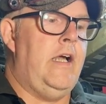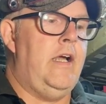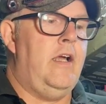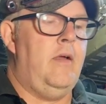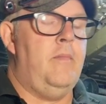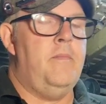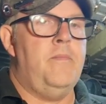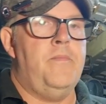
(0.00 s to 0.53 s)

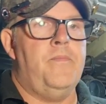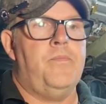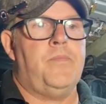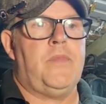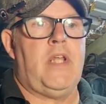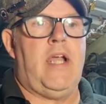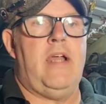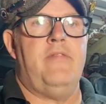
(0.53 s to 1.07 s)
I
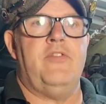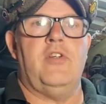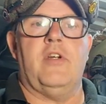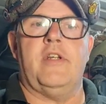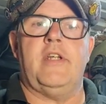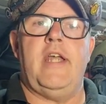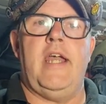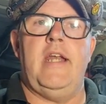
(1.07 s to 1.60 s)
haven't
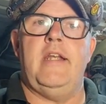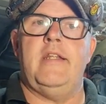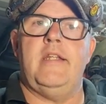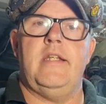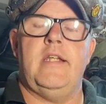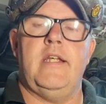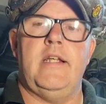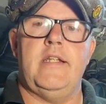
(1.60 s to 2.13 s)
got to get
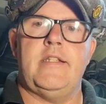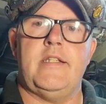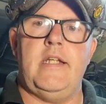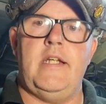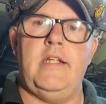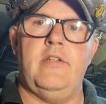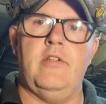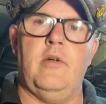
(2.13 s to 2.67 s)
anything
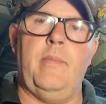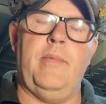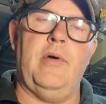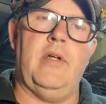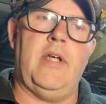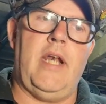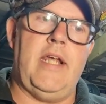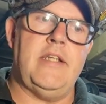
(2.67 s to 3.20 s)
guillotined
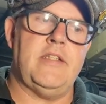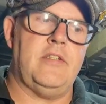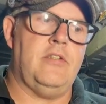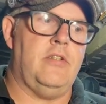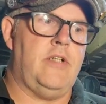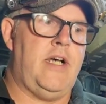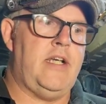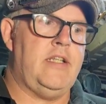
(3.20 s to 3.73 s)
up or laser
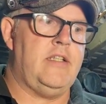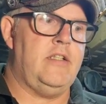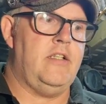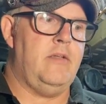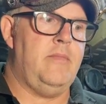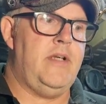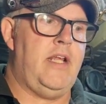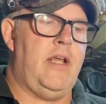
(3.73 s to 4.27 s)
cut or anything
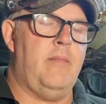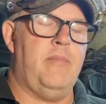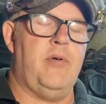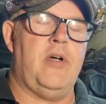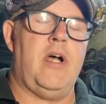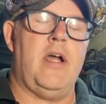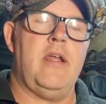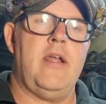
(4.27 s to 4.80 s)
at the minute,
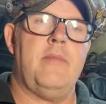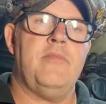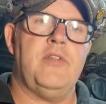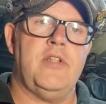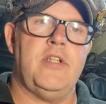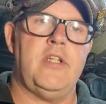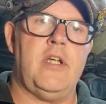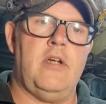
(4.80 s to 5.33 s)
but I
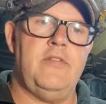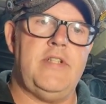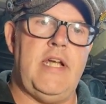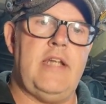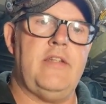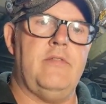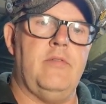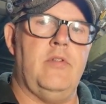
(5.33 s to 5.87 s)
am going to go
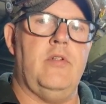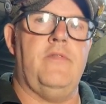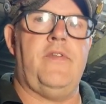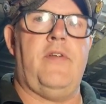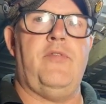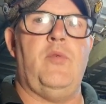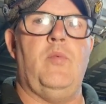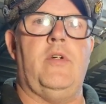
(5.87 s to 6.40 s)
down the route
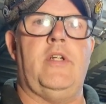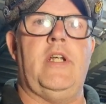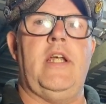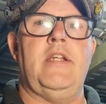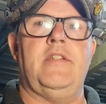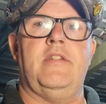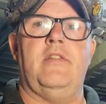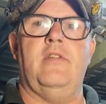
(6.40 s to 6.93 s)
of having one
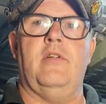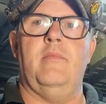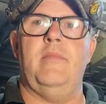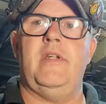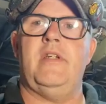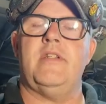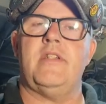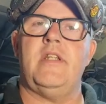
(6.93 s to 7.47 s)
laser
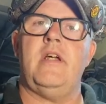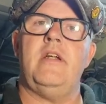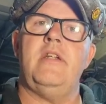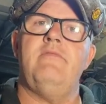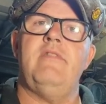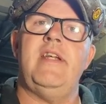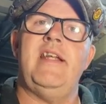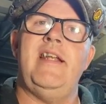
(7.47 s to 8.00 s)
cut, because they
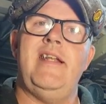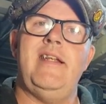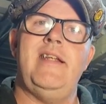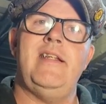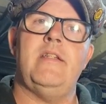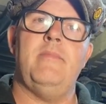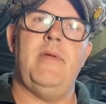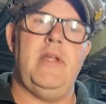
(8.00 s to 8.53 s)
only really
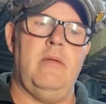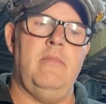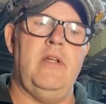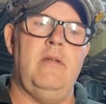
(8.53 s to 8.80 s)
need to be a